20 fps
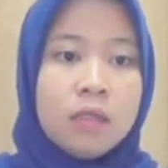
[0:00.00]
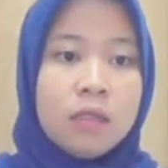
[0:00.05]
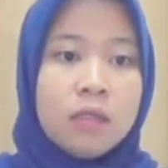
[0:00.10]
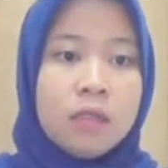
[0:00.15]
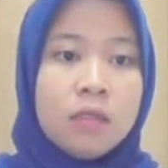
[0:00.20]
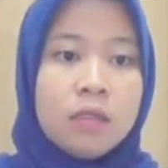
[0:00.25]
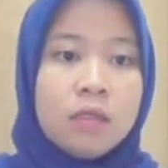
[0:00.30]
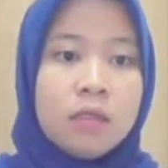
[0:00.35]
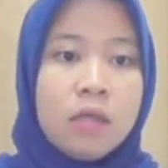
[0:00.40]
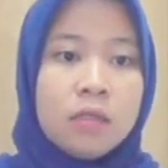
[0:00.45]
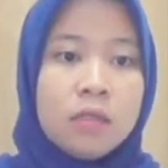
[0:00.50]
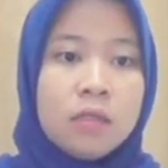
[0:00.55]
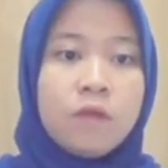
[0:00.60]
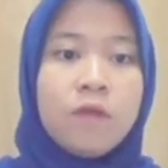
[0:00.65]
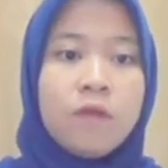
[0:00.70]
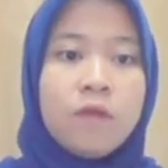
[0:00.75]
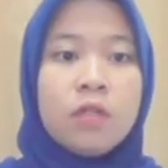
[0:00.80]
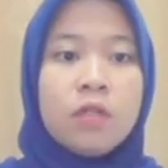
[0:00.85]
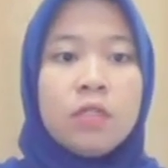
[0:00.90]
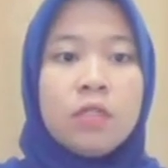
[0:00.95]
So for
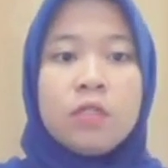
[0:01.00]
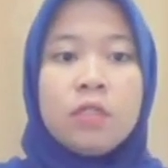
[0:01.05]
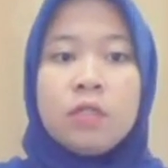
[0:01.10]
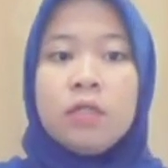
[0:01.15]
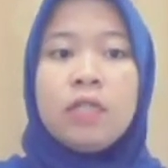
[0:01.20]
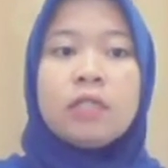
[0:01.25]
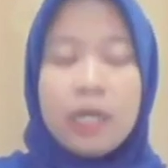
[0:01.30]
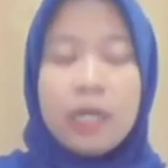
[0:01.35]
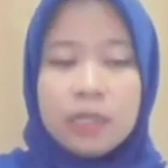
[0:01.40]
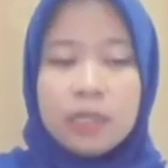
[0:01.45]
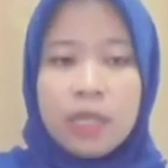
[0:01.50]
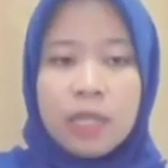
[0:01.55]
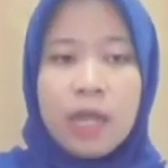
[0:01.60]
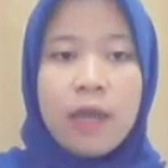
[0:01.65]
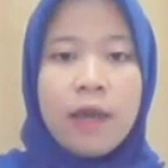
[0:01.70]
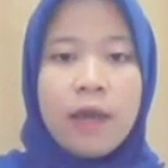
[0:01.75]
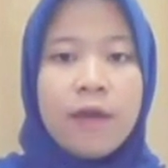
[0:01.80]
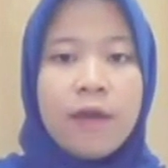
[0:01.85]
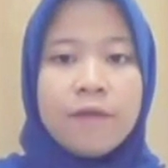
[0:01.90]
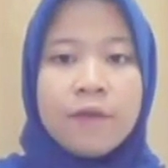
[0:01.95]
the next slide, I
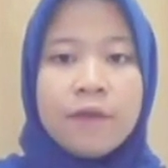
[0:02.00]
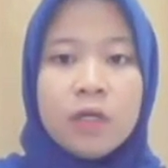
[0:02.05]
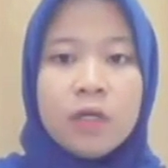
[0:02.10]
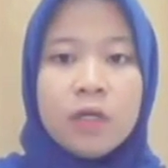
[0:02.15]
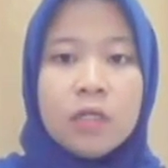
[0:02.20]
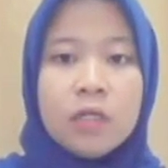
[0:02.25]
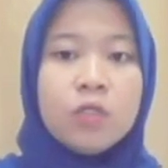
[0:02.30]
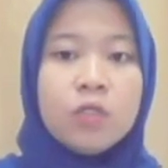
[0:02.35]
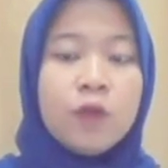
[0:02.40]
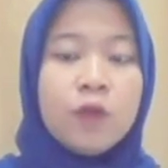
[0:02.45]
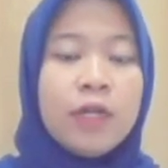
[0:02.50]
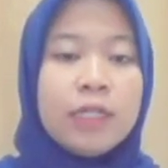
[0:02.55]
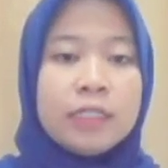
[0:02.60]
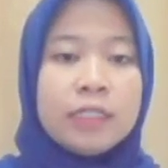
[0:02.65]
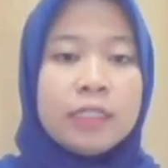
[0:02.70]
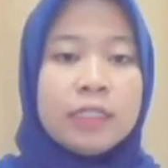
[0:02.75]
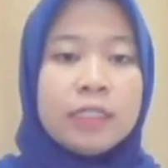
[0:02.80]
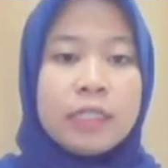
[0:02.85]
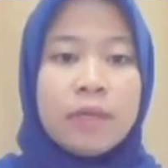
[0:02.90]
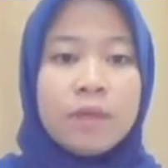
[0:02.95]
have a dwelling
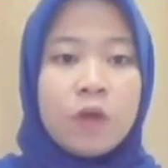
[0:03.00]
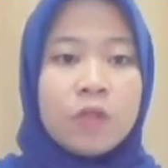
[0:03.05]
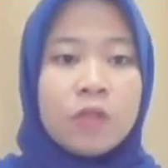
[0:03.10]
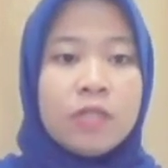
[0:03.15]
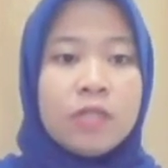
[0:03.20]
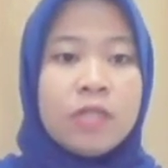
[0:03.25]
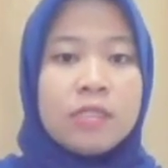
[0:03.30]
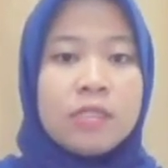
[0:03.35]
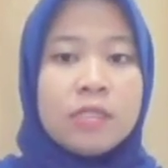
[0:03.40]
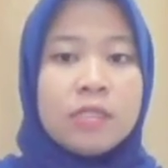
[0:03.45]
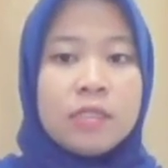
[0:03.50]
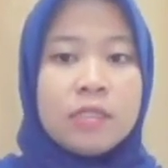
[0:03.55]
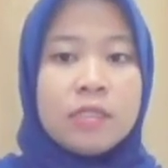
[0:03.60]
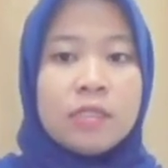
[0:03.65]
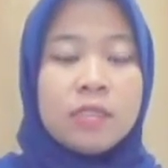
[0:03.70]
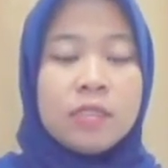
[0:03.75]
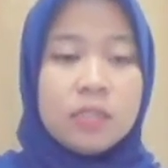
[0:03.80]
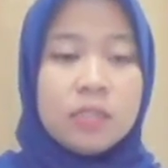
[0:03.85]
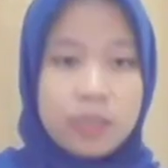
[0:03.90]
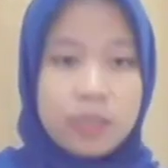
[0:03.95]
time process
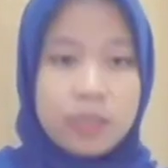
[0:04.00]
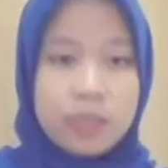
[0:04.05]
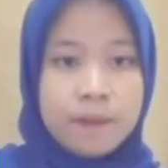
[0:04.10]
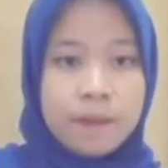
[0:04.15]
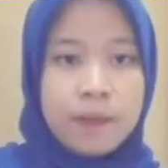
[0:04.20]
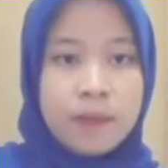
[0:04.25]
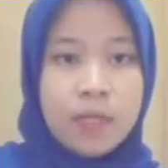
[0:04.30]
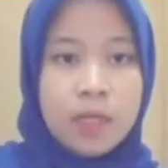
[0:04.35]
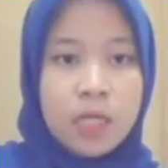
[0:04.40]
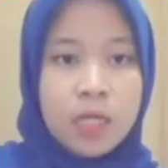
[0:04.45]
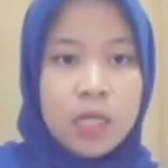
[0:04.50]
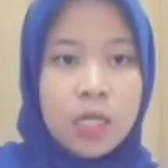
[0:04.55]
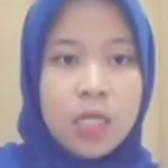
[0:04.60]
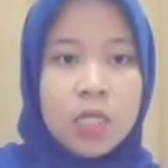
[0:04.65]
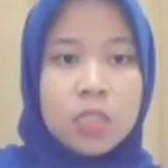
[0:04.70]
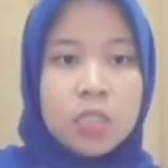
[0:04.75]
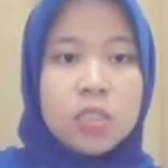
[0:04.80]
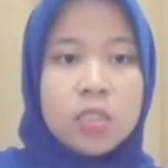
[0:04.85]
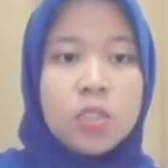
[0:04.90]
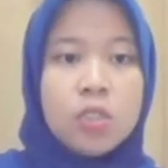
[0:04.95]
step.
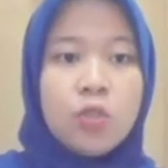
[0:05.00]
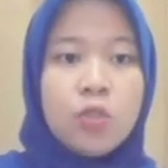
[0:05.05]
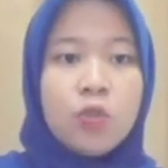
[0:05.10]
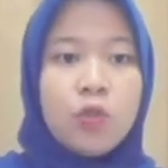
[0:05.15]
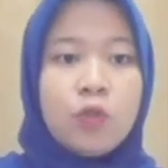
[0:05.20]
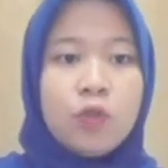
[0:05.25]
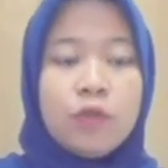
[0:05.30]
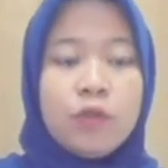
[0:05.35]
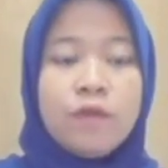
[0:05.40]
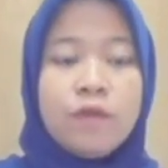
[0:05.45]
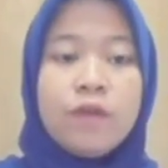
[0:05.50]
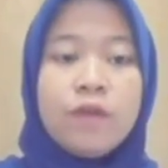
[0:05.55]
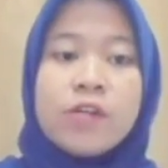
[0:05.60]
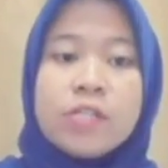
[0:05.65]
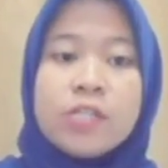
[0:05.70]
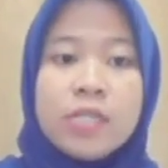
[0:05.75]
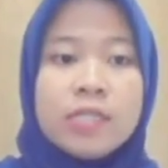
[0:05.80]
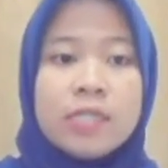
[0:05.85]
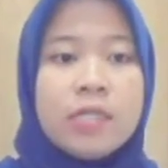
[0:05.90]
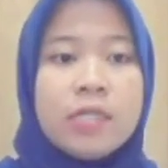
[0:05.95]
So the first
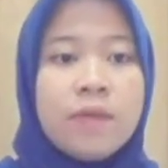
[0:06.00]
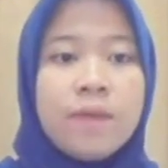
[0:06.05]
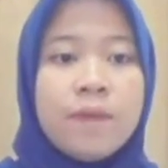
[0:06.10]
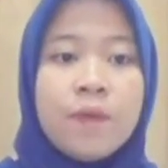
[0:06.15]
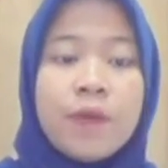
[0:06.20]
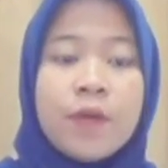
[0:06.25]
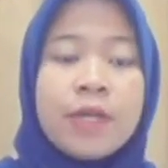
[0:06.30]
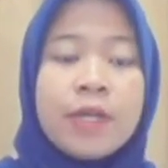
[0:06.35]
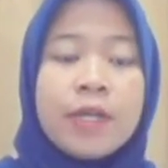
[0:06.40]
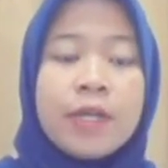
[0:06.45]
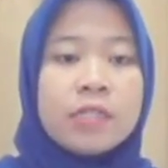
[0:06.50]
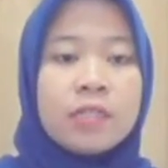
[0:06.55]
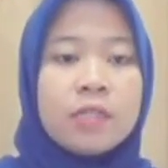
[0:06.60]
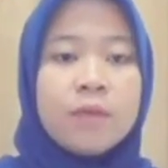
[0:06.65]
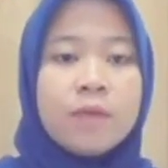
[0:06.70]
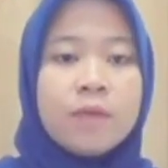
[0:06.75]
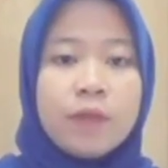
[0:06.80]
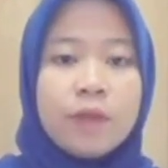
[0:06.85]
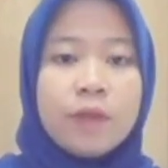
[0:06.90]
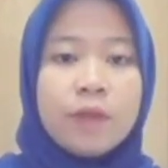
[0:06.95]
is a pre-custom
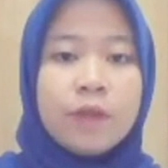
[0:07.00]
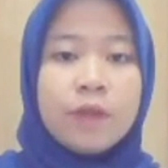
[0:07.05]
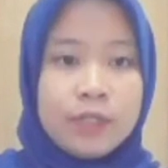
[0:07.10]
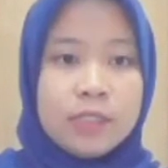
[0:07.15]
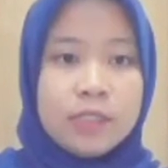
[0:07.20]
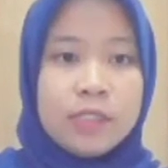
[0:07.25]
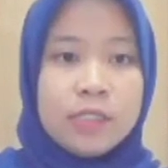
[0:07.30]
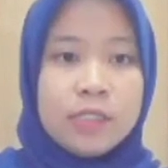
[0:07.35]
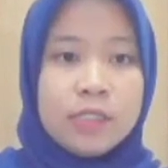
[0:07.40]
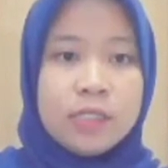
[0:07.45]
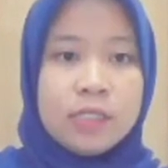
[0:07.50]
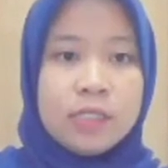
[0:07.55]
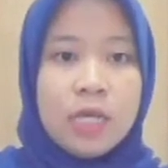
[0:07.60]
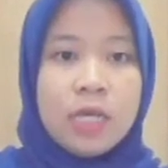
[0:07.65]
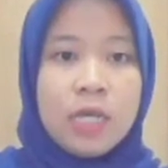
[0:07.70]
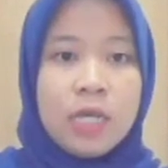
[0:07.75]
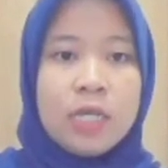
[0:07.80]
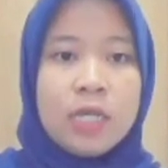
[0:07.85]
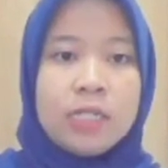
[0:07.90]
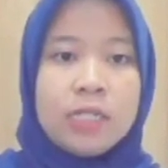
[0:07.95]
clearance.
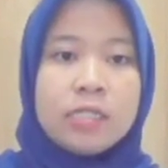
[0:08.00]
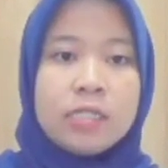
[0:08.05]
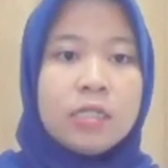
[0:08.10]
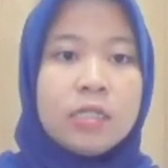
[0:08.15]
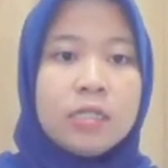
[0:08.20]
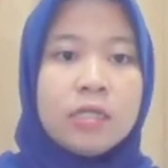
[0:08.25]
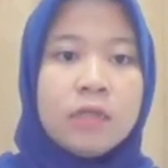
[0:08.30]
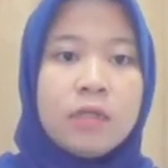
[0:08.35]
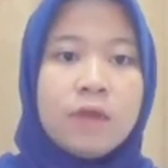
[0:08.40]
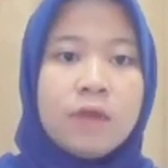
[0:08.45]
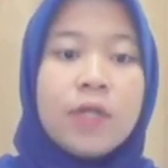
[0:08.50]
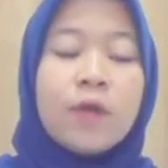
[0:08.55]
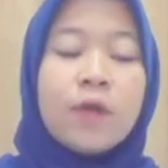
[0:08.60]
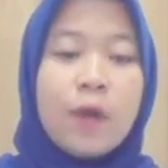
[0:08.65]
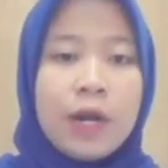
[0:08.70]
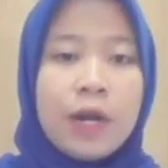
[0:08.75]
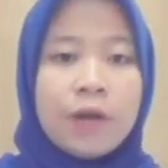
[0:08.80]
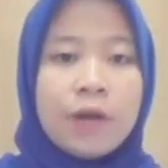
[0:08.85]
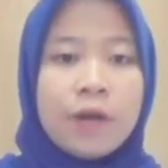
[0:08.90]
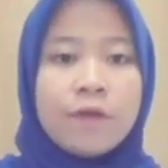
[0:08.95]
It is the
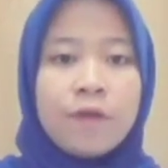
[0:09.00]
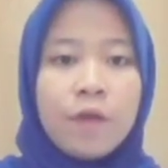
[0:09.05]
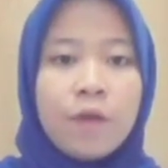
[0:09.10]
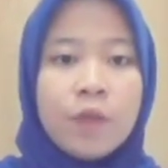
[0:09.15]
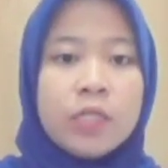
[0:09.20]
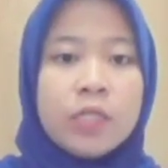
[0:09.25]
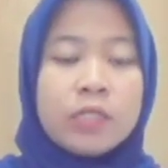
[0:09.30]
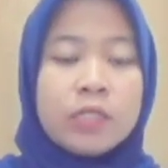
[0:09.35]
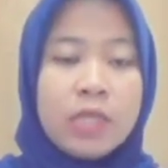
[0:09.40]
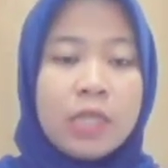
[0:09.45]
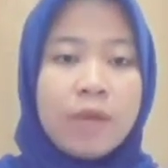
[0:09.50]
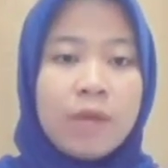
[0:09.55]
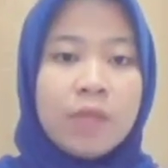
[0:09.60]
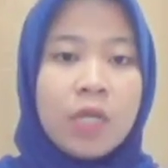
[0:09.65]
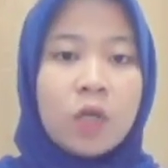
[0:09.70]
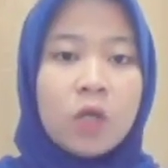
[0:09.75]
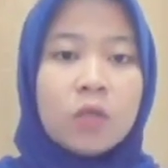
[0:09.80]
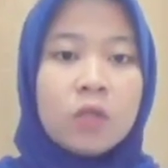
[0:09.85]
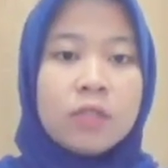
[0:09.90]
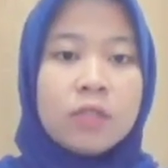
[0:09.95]
required from the time the
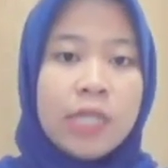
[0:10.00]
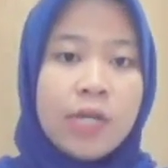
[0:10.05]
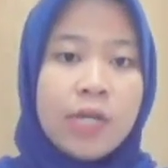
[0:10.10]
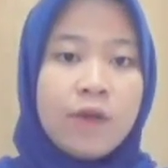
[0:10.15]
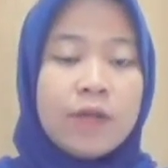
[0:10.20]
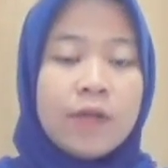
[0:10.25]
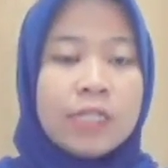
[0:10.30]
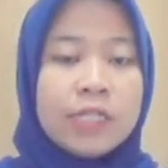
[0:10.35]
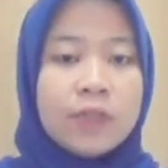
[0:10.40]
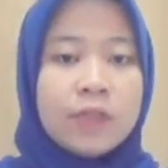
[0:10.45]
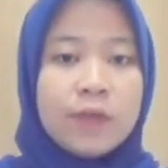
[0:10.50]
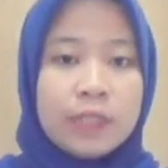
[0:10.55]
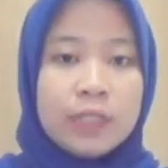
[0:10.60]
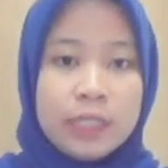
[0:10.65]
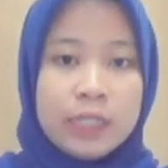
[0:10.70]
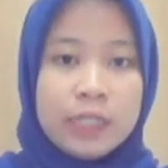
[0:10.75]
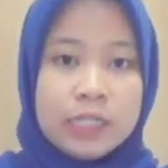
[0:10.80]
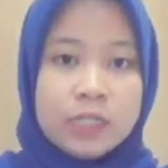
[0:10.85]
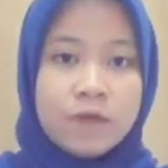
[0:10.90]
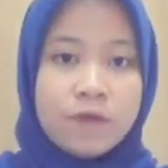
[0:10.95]
container is
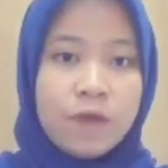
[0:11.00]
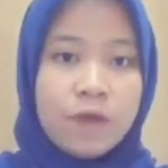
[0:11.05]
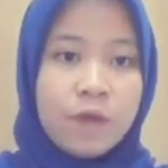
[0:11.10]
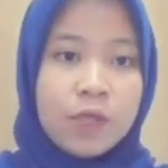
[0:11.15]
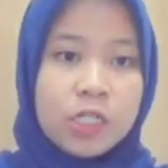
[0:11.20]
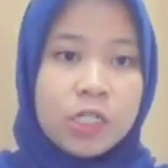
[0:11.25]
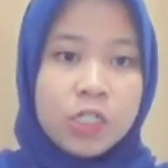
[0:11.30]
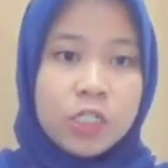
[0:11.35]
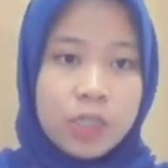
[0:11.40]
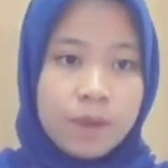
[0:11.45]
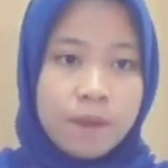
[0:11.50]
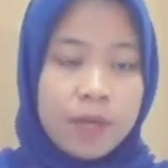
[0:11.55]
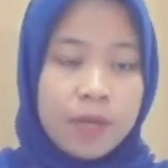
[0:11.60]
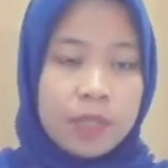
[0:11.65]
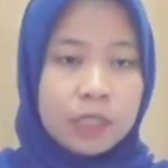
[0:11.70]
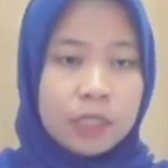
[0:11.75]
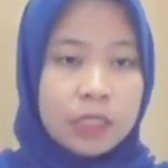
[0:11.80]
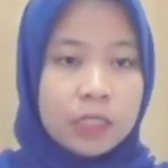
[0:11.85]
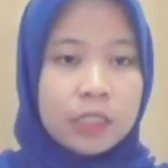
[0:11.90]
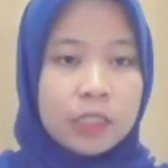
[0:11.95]
released from the ship
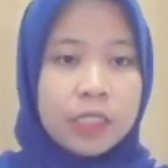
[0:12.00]
until the